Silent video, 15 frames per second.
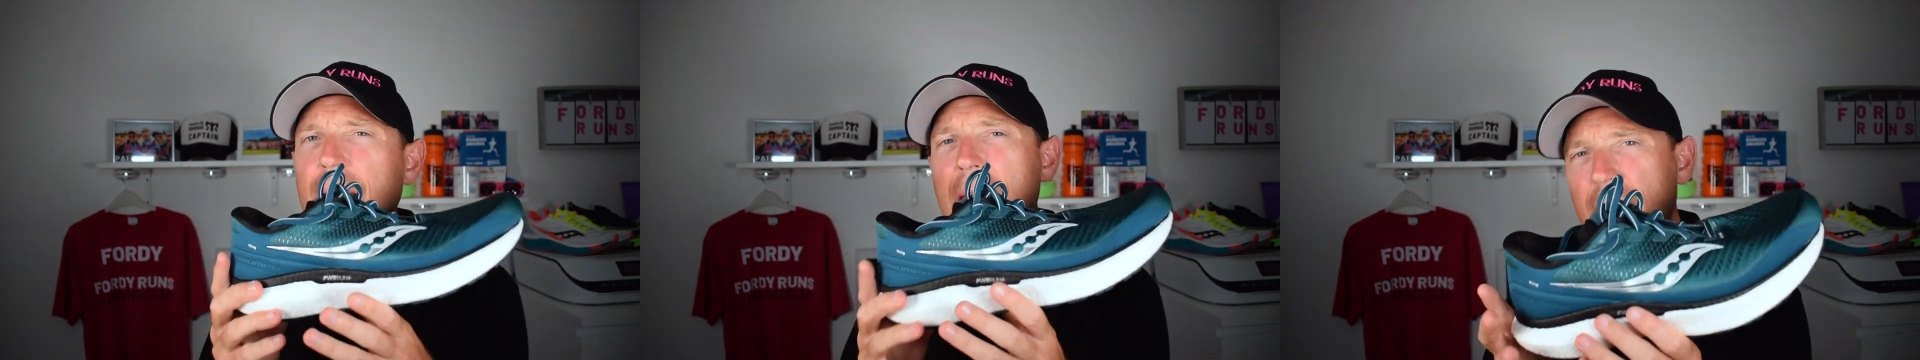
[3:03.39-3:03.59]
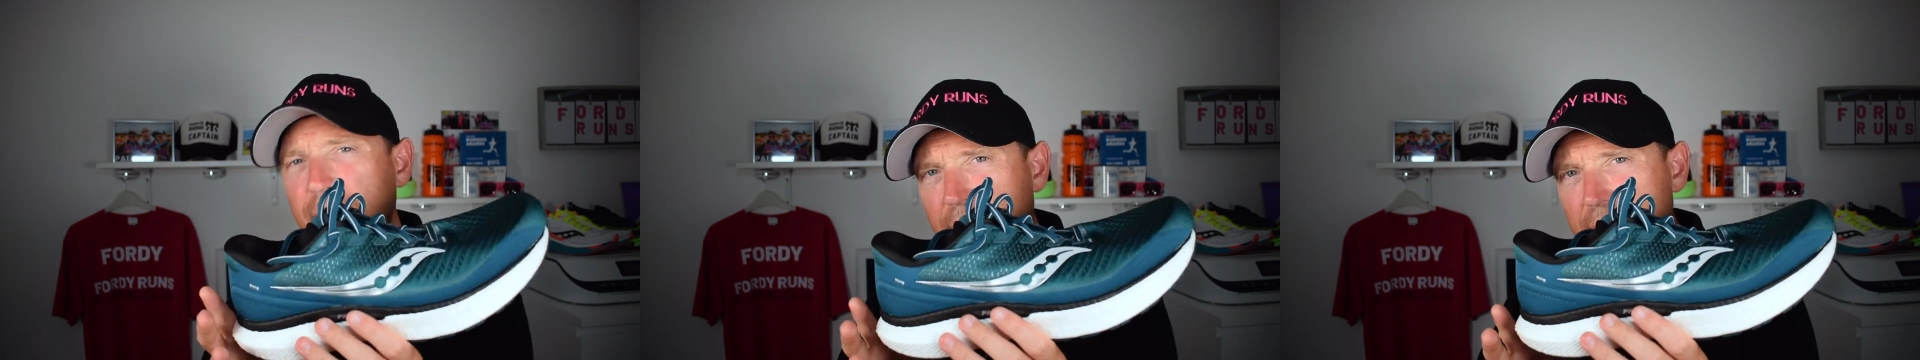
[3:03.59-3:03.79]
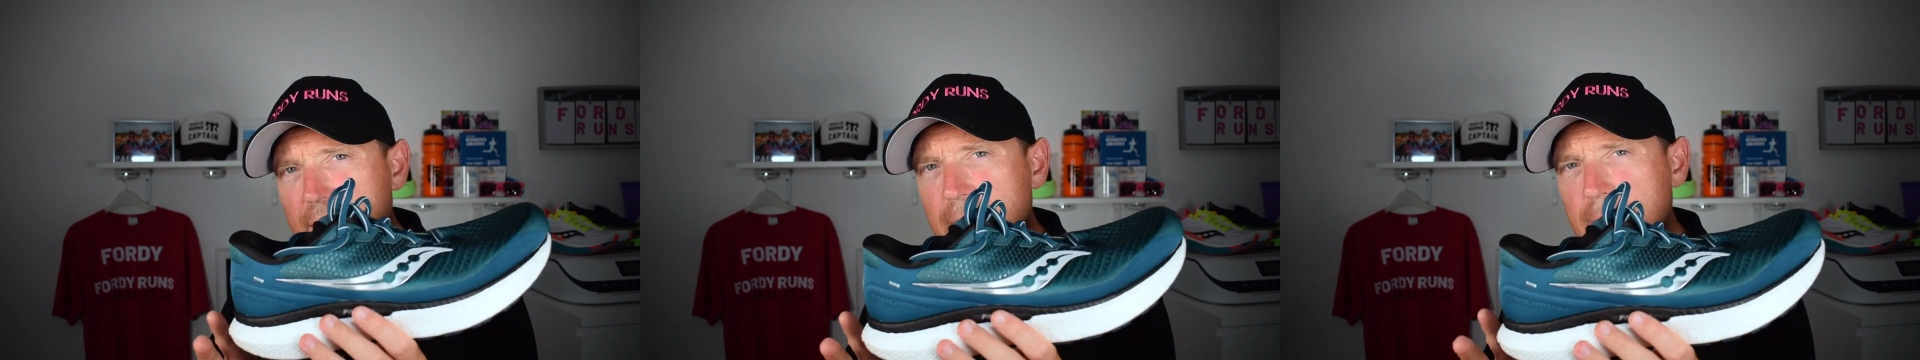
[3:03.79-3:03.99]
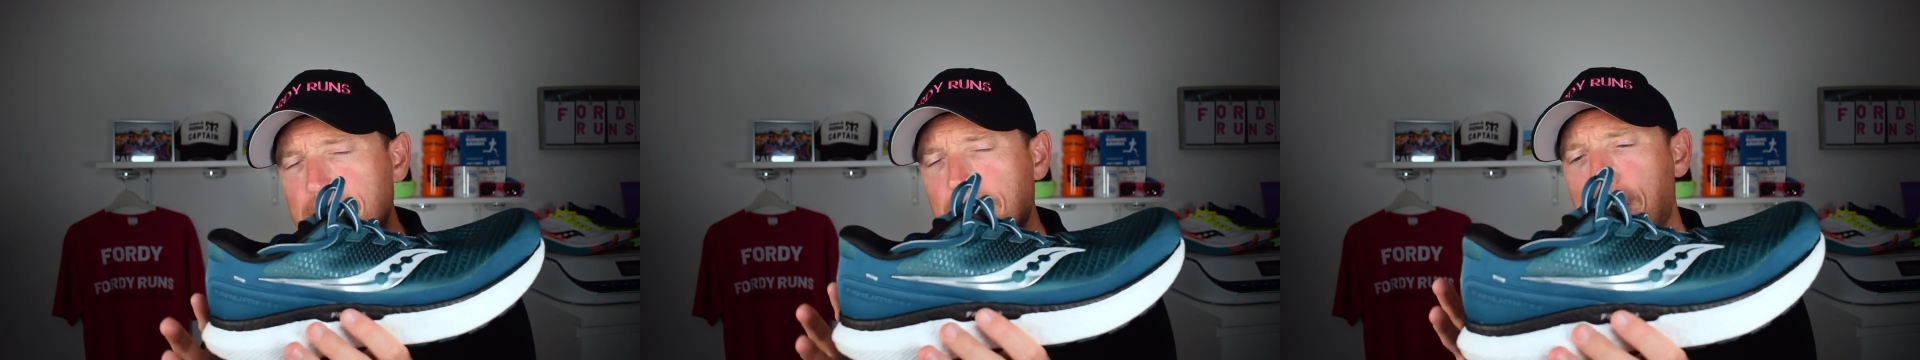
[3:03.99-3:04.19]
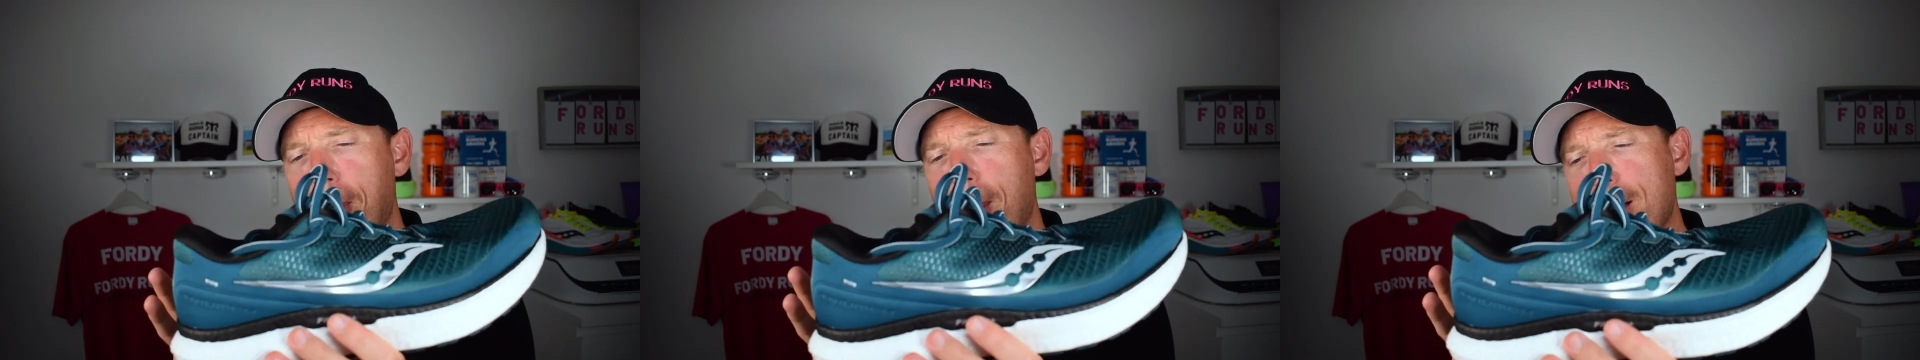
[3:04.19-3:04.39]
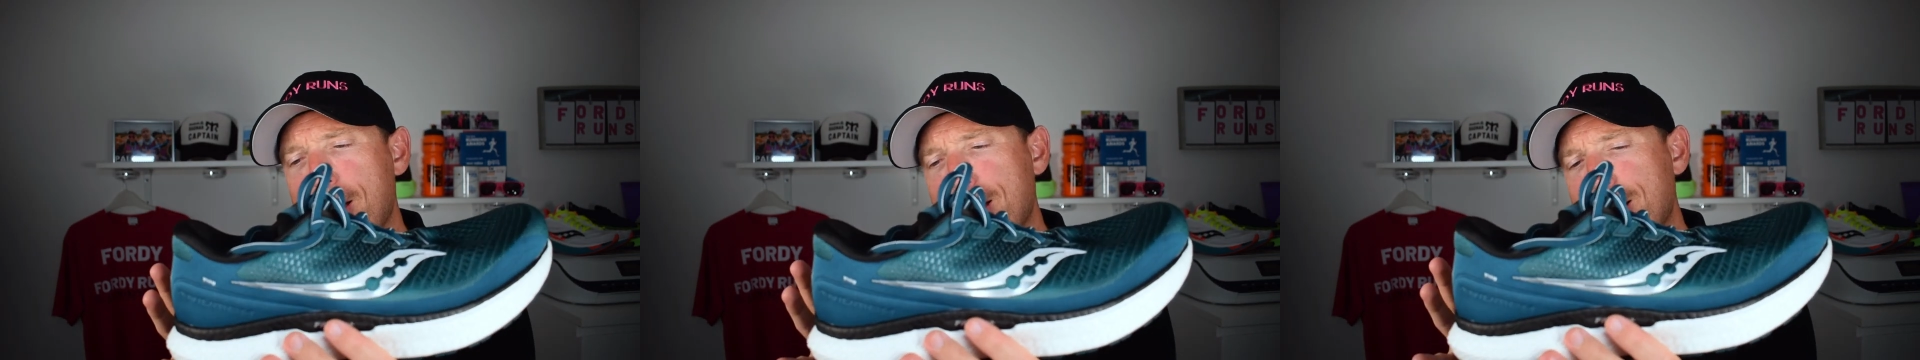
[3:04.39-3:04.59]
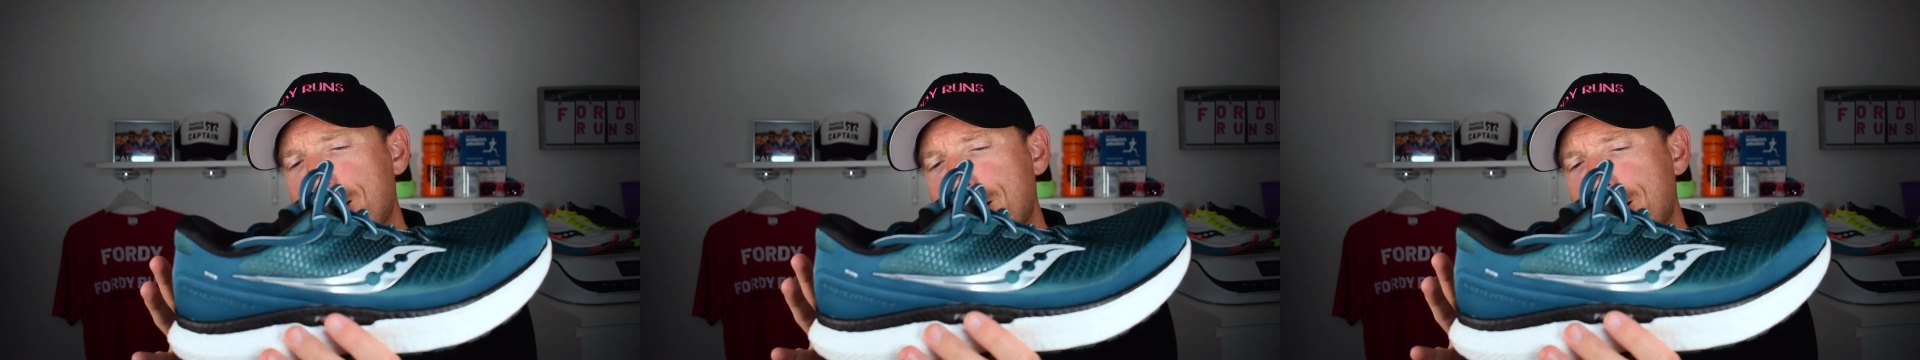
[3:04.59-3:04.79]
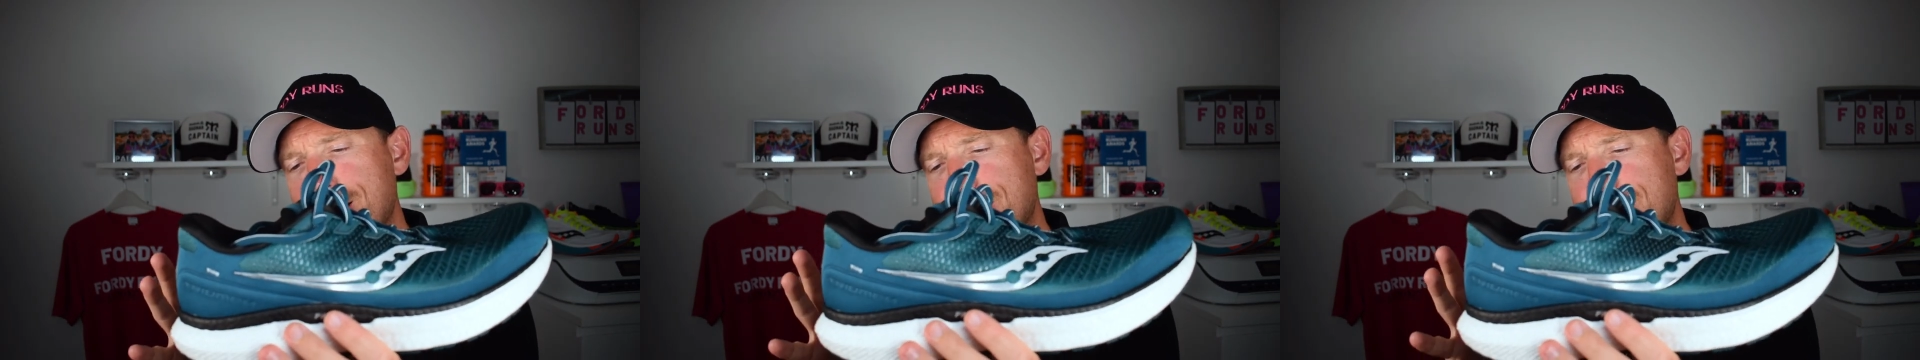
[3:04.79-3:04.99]
heavy
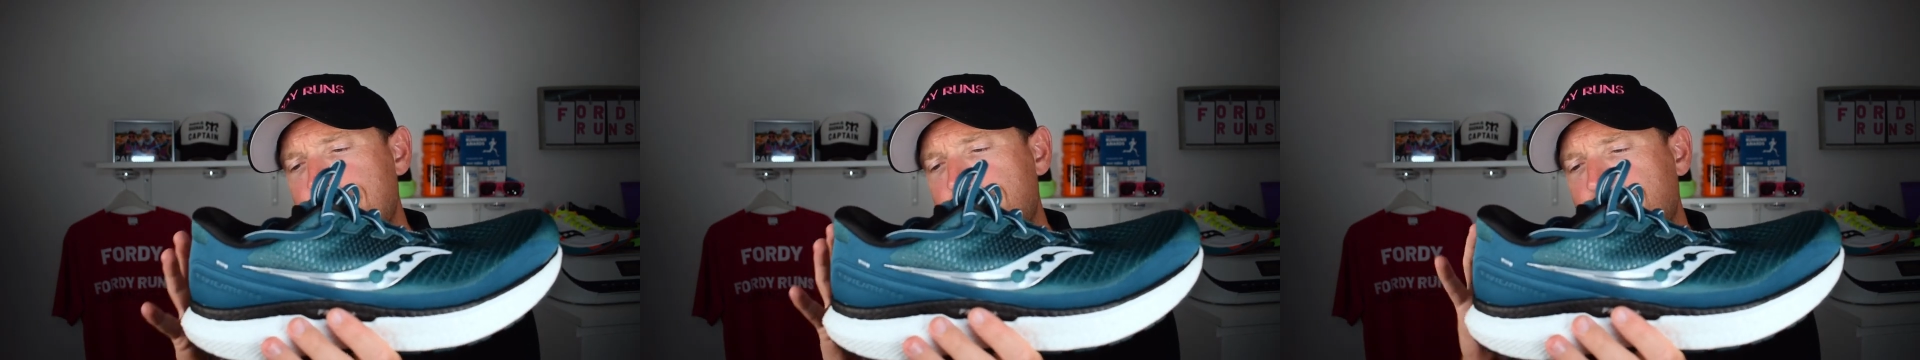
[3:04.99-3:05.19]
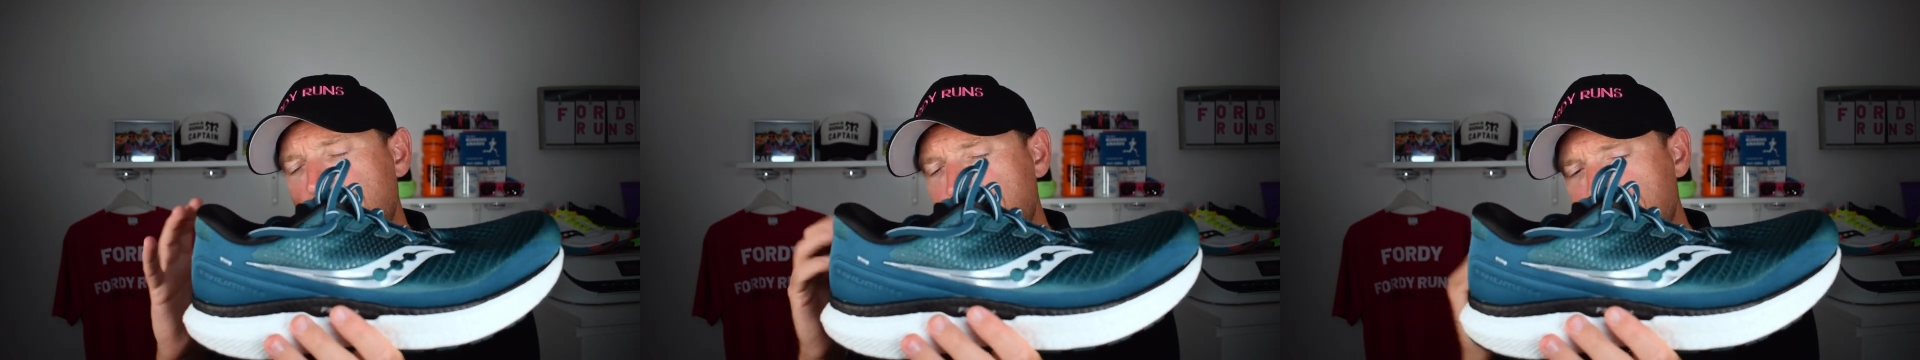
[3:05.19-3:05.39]
uh, for